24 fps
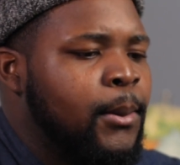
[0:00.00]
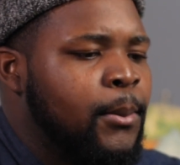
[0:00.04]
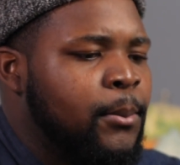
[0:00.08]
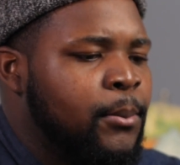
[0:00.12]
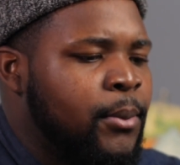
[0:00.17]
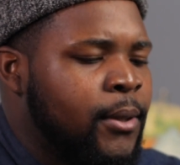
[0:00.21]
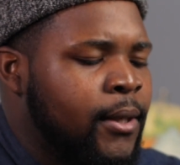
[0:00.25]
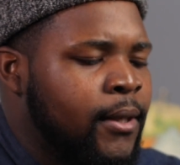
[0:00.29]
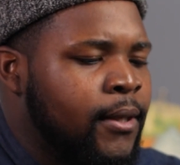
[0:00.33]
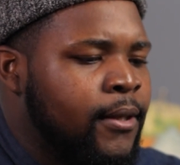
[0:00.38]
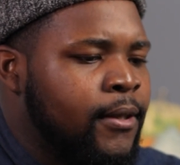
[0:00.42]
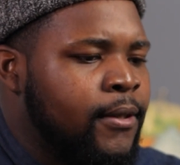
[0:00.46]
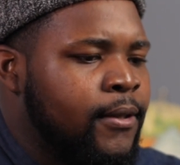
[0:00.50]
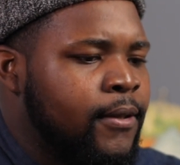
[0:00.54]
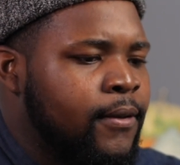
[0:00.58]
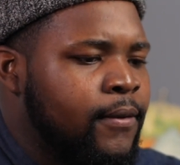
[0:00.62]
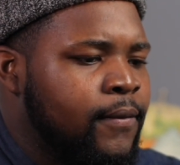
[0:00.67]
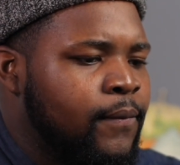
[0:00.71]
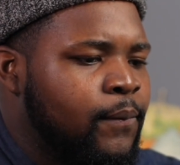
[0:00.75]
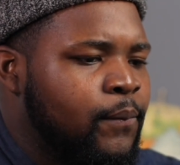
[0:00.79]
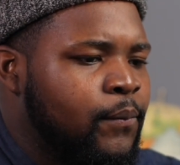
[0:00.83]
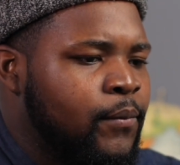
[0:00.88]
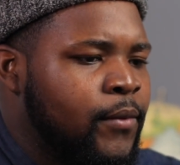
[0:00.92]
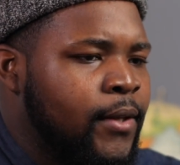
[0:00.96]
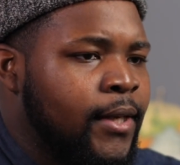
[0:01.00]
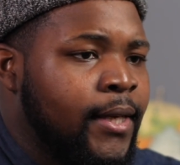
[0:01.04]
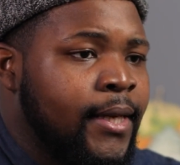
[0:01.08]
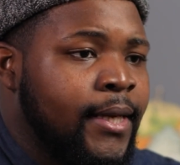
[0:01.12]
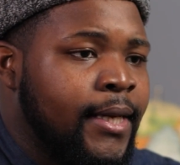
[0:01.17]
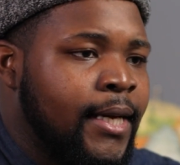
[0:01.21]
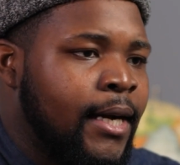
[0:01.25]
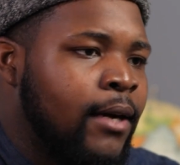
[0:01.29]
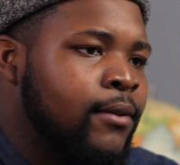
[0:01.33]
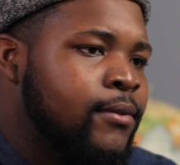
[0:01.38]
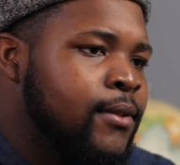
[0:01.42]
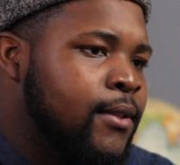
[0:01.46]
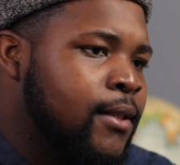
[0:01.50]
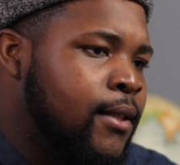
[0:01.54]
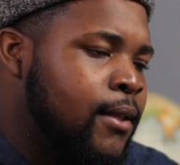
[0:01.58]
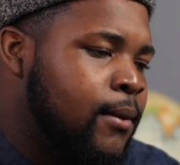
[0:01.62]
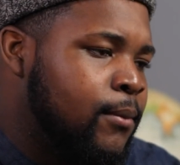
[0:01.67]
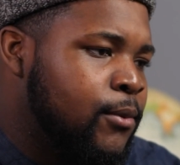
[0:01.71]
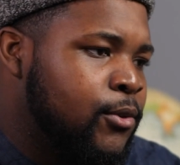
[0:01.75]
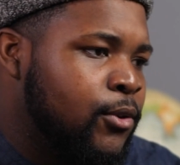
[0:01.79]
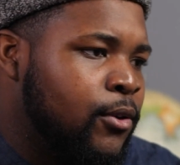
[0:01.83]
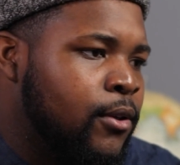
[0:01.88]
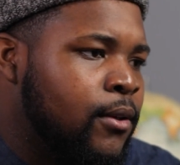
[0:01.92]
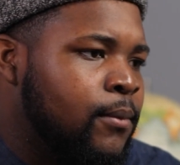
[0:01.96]
But the encounter that I'm
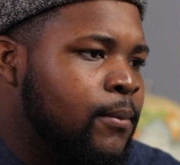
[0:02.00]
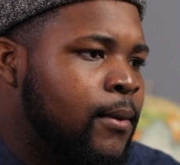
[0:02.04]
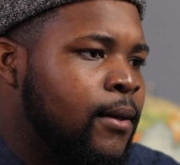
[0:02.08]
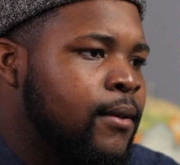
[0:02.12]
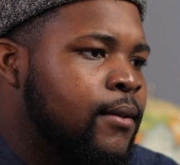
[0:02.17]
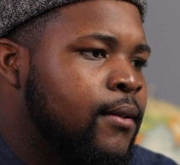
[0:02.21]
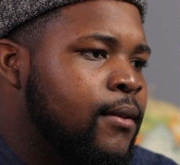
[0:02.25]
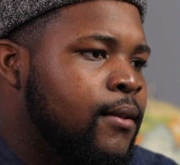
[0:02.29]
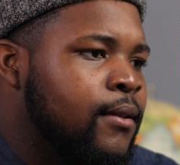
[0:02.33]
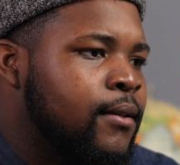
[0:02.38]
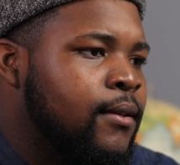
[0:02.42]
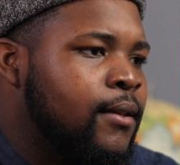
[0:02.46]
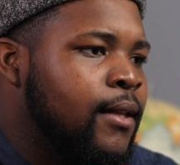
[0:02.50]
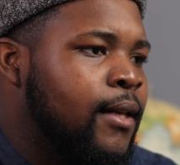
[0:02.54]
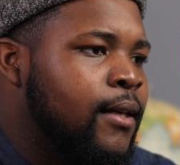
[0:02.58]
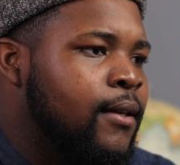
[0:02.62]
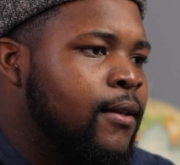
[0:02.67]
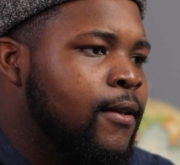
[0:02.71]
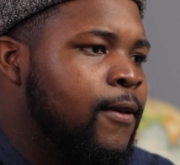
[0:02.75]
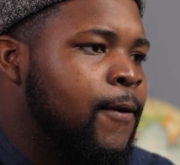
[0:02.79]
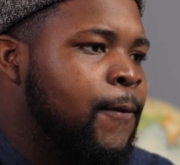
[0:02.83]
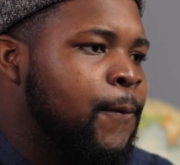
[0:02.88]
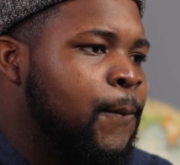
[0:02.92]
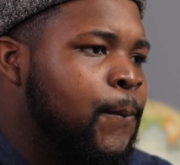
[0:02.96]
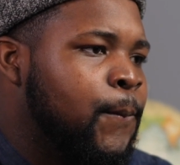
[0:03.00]
talking about in the letter